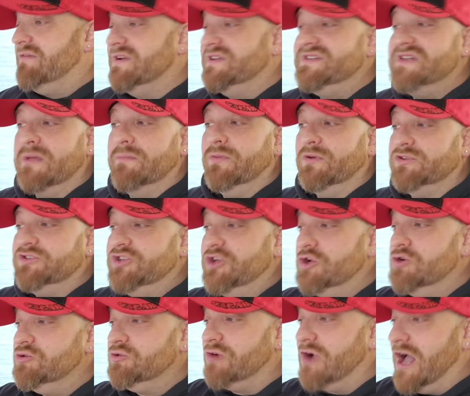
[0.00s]
They resembled
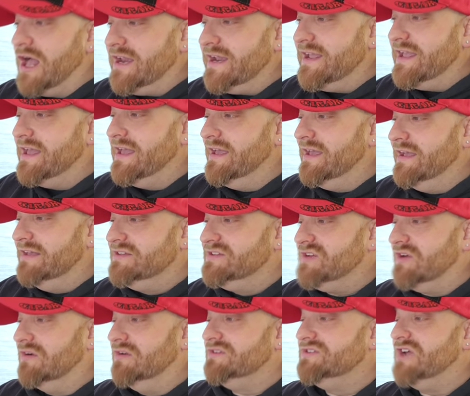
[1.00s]
two rotting
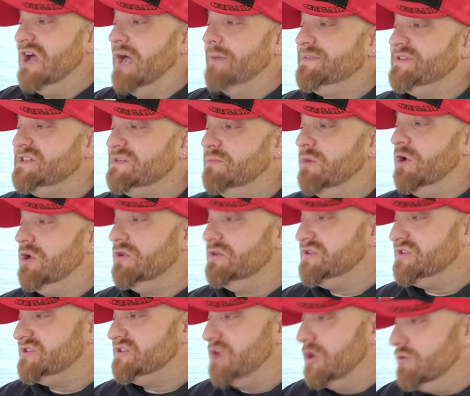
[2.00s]
heads on top
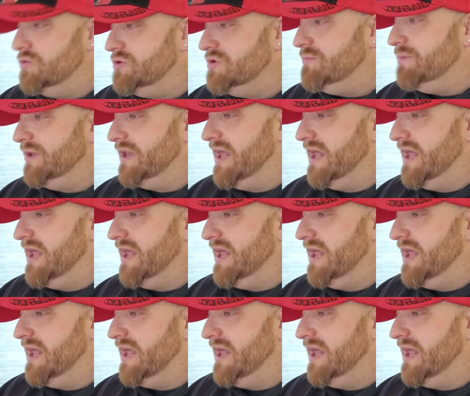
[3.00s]
small stone